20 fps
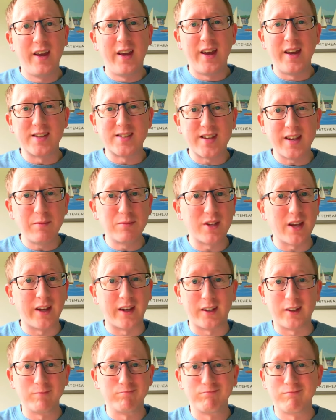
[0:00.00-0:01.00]
It seems
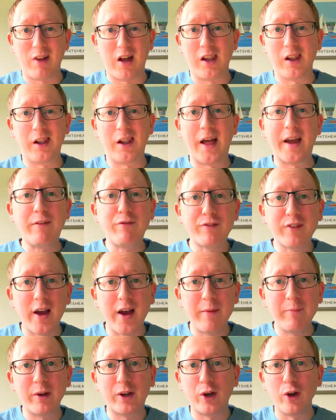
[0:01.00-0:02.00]
like a
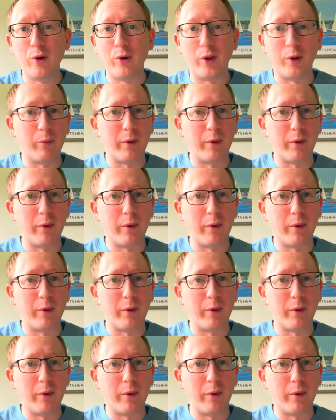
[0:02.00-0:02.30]
lifetime ago that